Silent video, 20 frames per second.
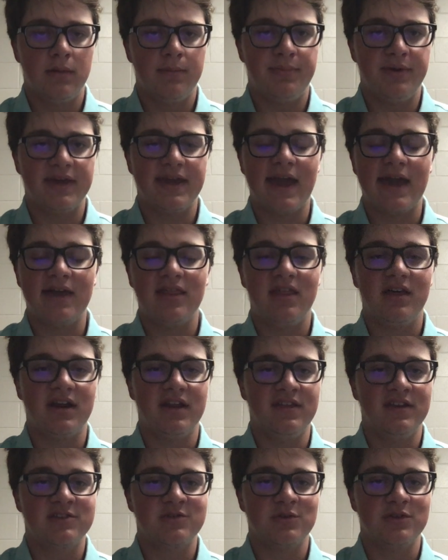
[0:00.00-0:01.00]
Big headline
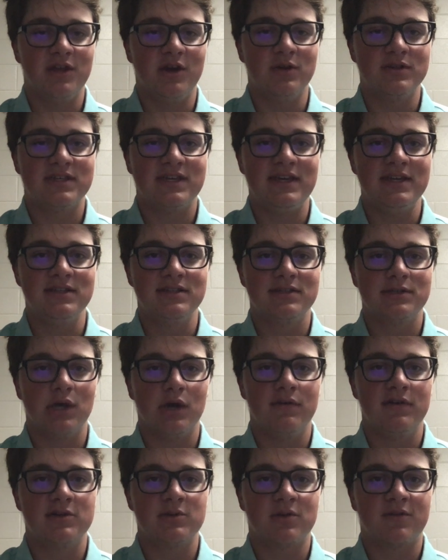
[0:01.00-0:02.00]
in this one, though, is Keaton
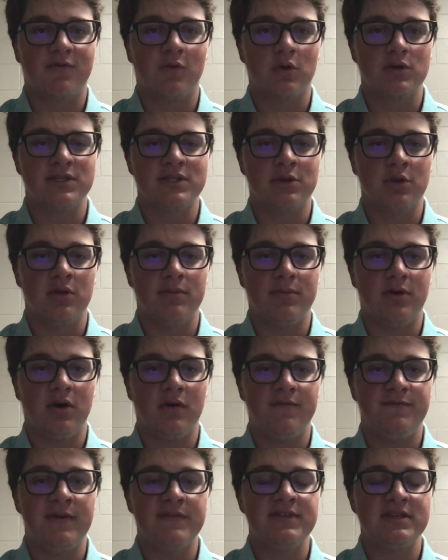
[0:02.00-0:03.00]
Slovis was forced to throw the
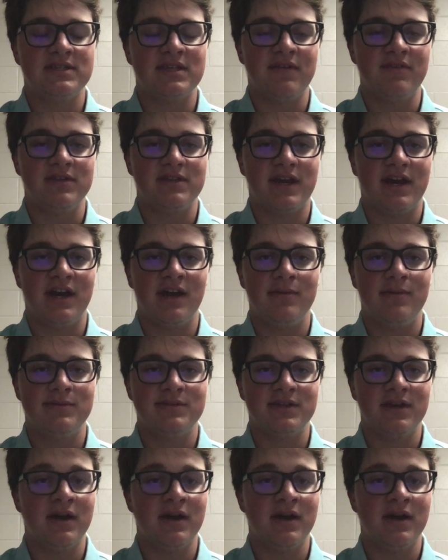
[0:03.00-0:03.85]
ball 57 times.